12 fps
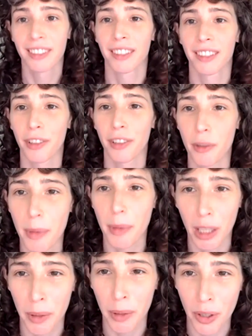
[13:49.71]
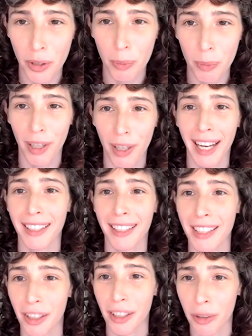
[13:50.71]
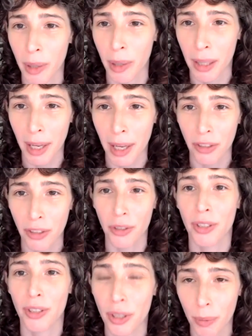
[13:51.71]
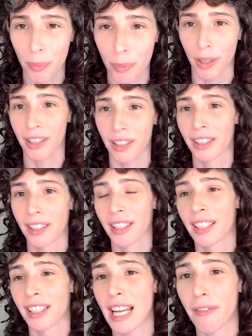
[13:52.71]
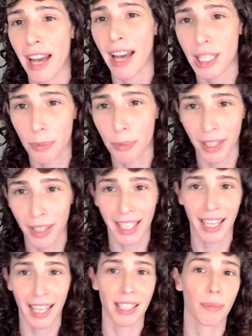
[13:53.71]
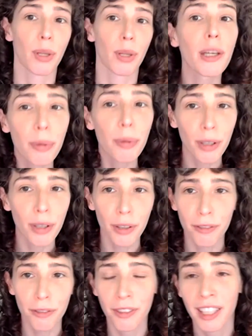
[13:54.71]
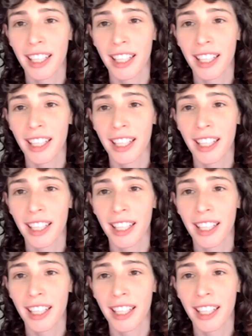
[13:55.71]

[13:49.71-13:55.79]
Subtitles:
if you're familiar with those brands, you know, Gwyneth Paltrow's Goop, or Asprey has Bulletproof.